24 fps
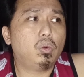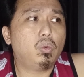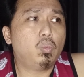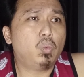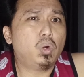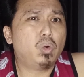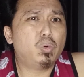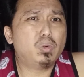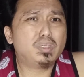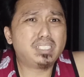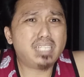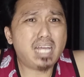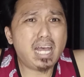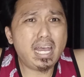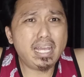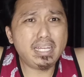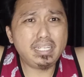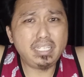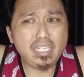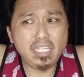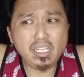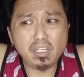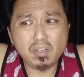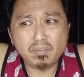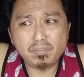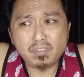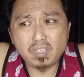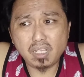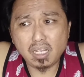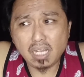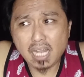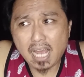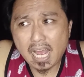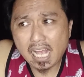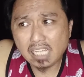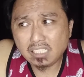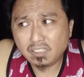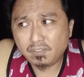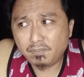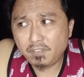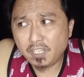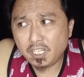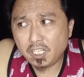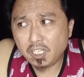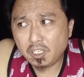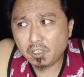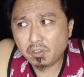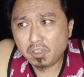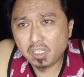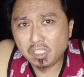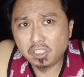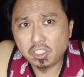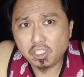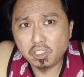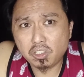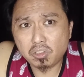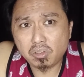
what was the ID of the last video that